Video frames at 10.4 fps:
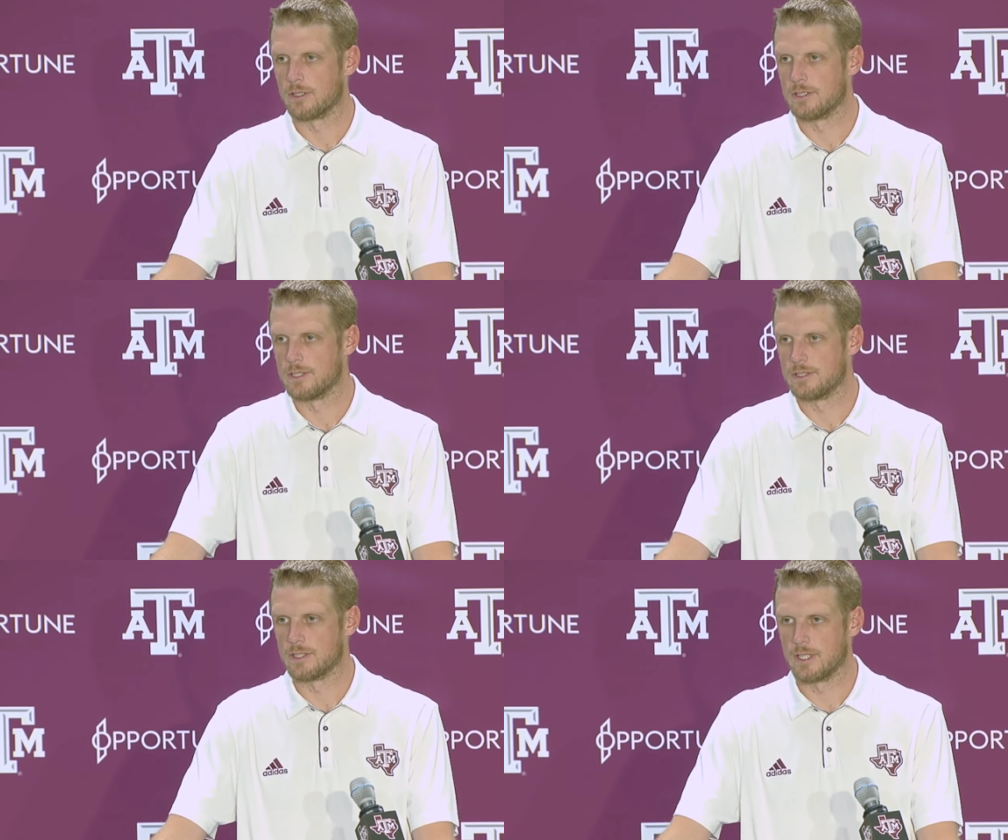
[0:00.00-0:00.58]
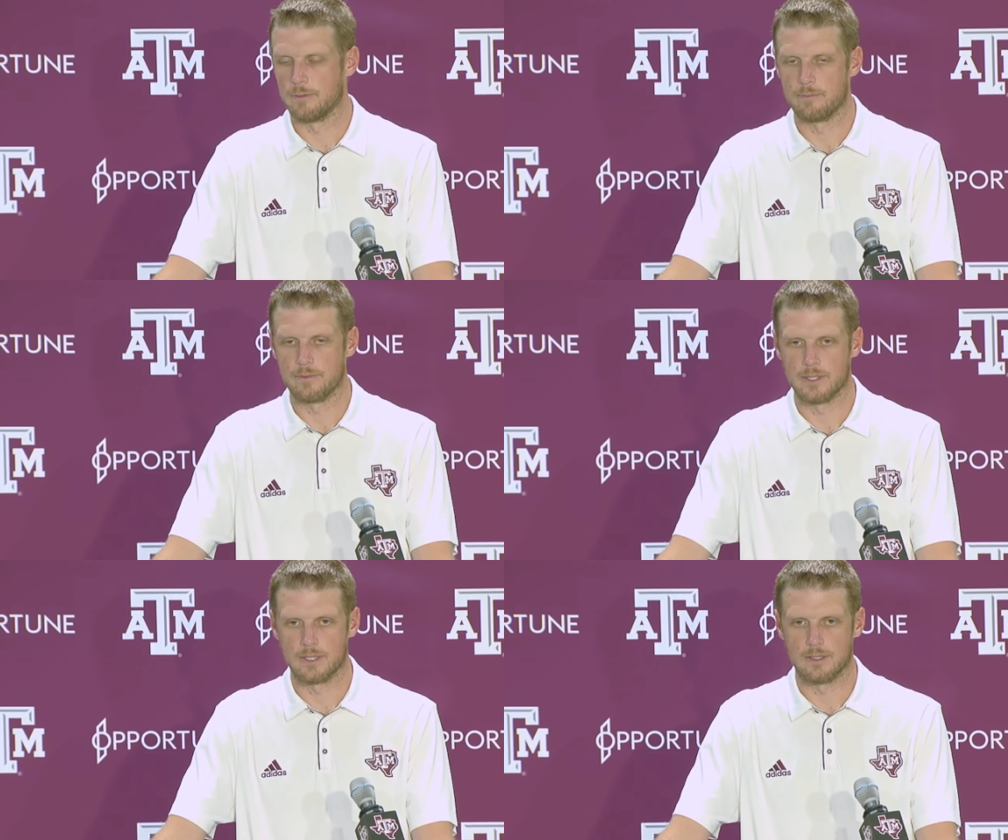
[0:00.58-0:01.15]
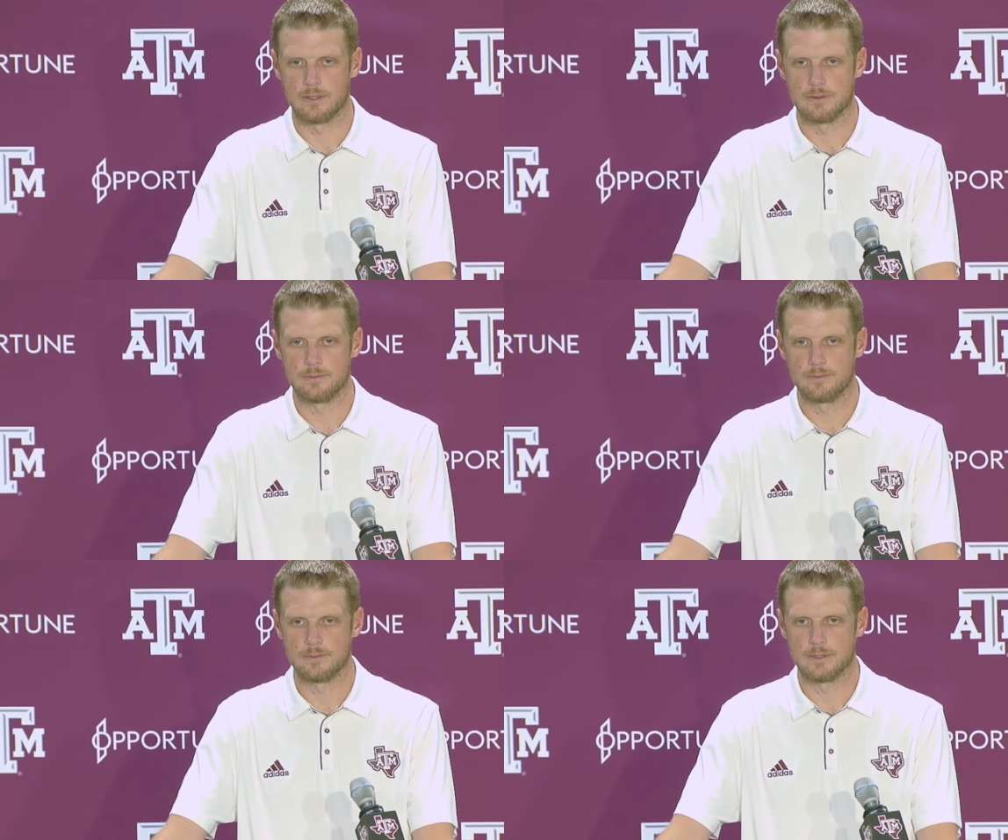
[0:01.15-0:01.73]
because it's a
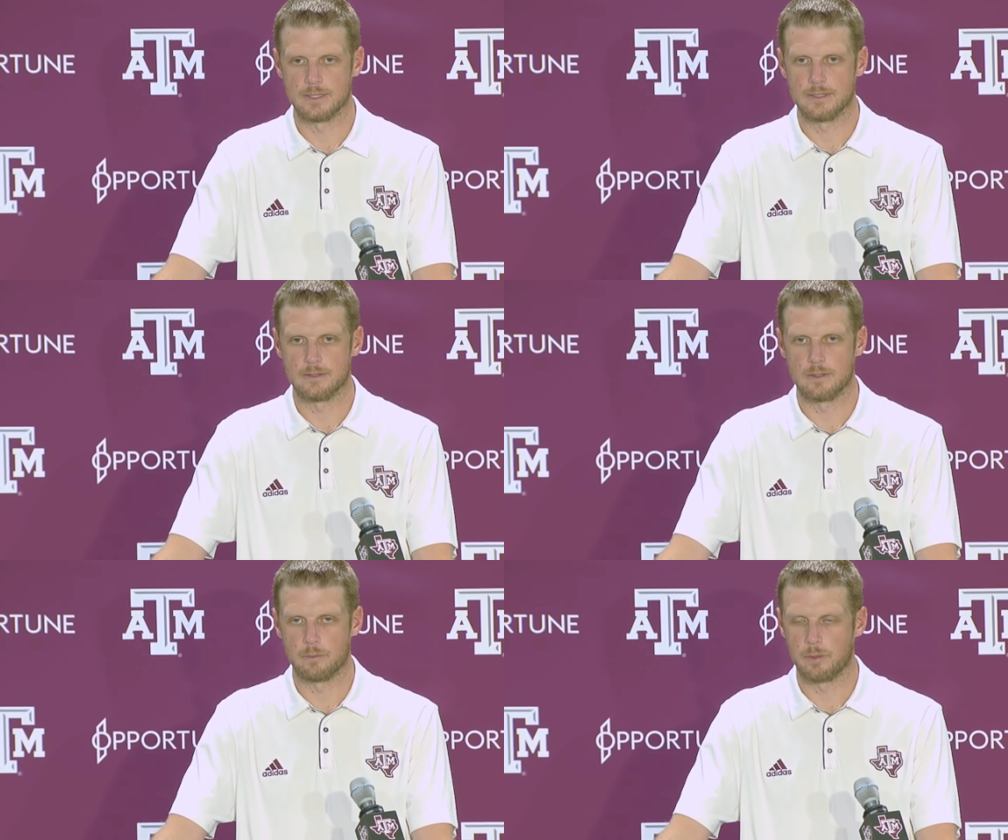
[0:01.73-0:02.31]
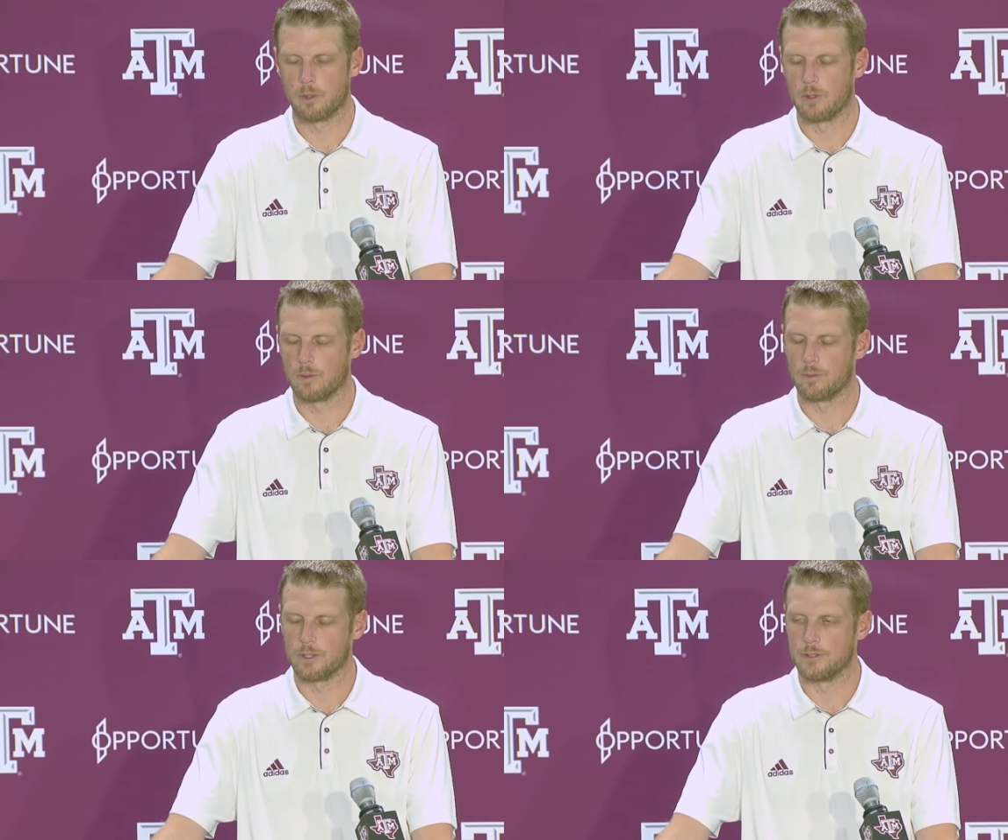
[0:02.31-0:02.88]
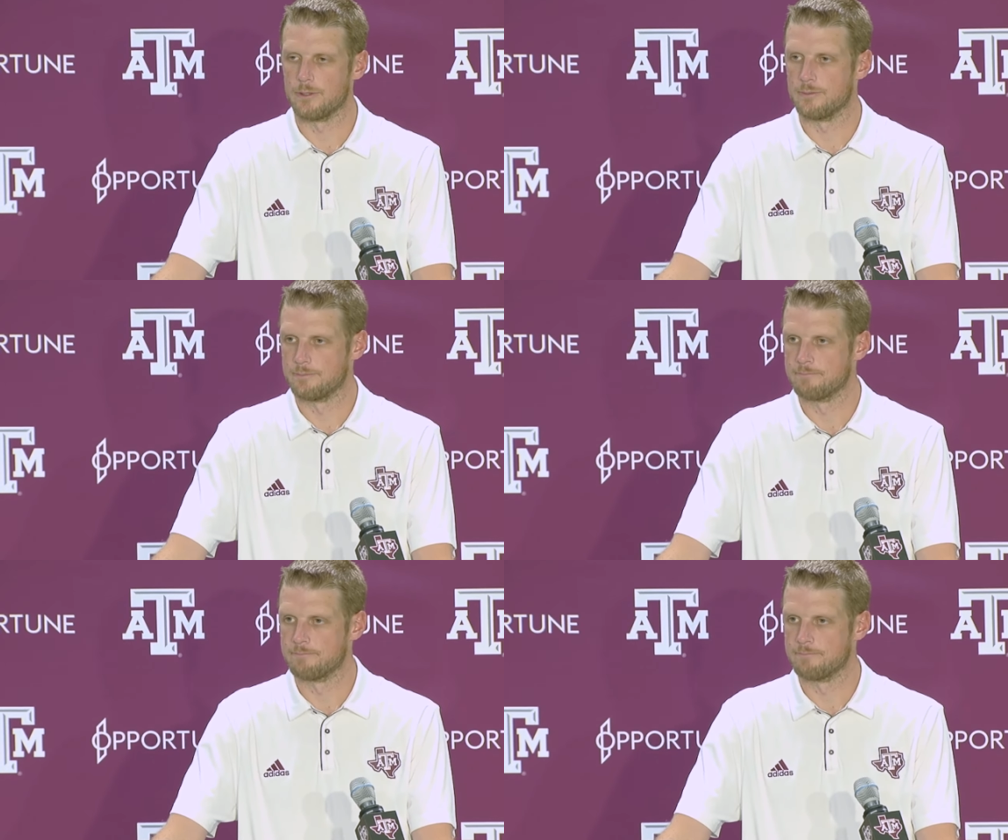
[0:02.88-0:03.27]
big part of what we're going to do.